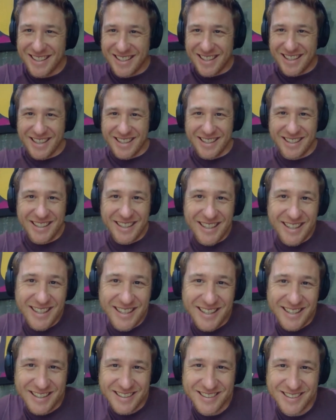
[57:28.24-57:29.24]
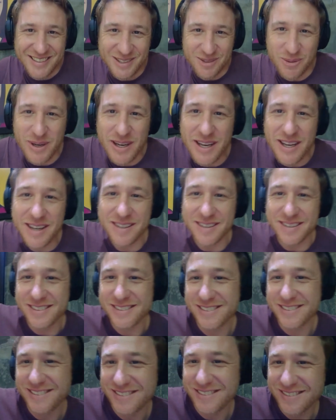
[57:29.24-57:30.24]
Lee, well,
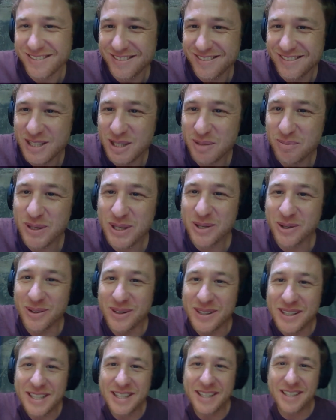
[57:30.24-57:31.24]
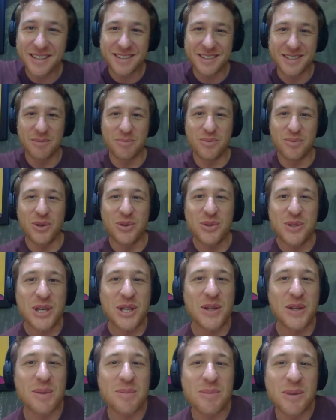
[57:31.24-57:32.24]
typical Lee. Beauty in
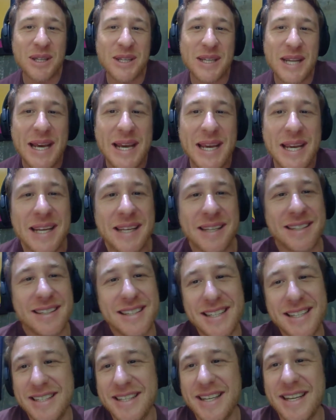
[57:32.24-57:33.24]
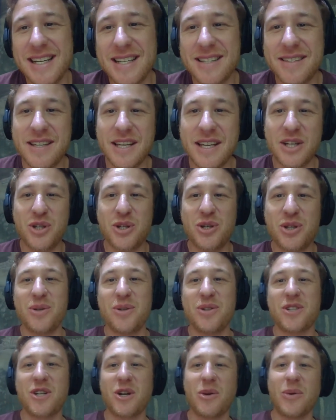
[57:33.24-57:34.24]
the mundane, details, texture,
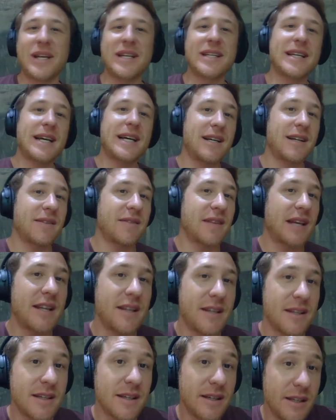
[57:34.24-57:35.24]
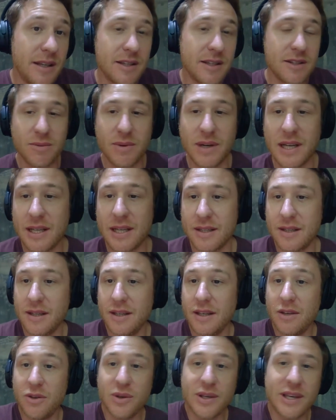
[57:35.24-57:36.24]
slowing down. And Lee is right.
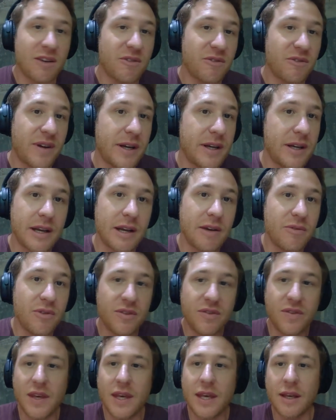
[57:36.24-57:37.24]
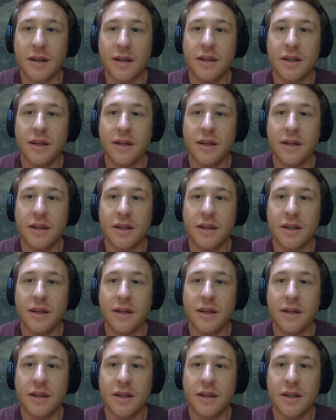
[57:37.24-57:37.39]
Lee, you can find everything.